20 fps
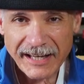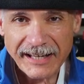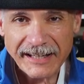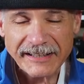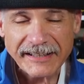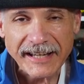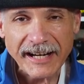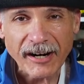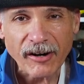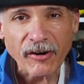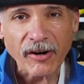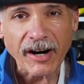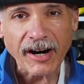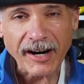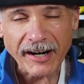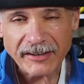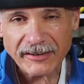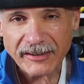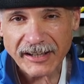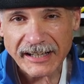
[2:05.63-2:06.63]
Now,
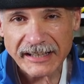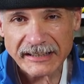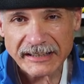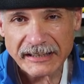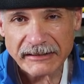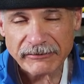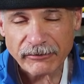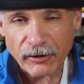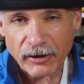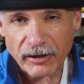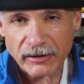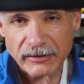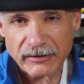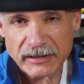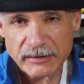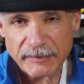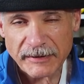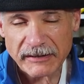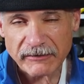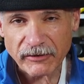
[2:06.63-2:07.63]
unlike the
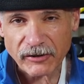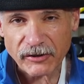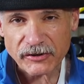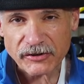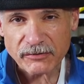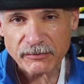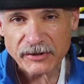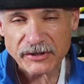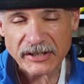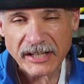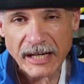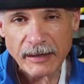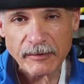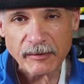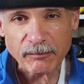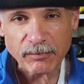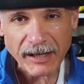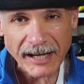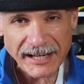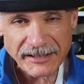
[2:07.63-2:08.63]
400 speed version, which came
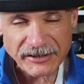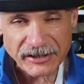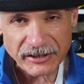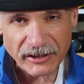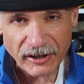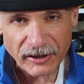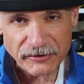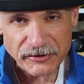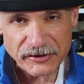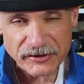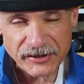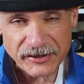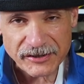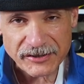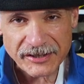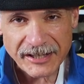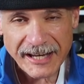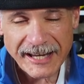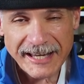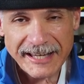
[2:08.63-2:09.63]
in plastic
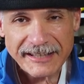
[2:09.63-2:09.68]
cartridges,